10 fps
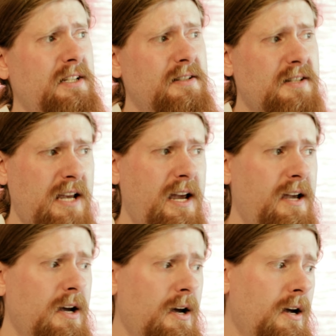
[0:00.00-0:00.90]
in,
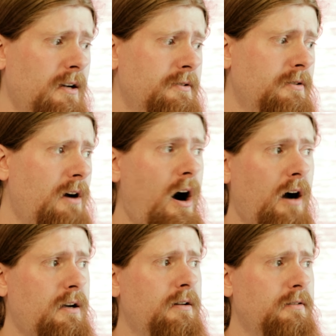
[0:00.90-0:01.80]
say,
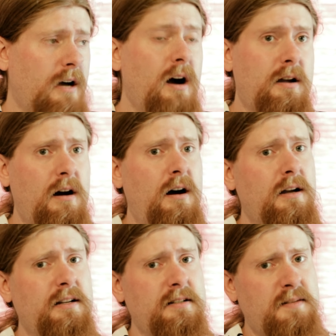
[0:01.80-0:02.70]
Doc
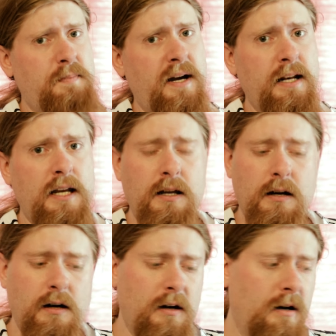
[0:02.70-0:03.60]
Ock Spidey,
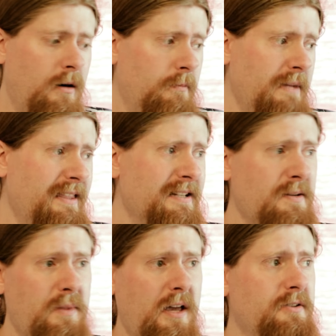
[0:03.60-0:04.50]
and then
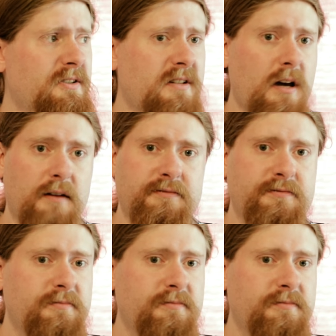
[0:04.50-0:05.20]
some of the other stuff,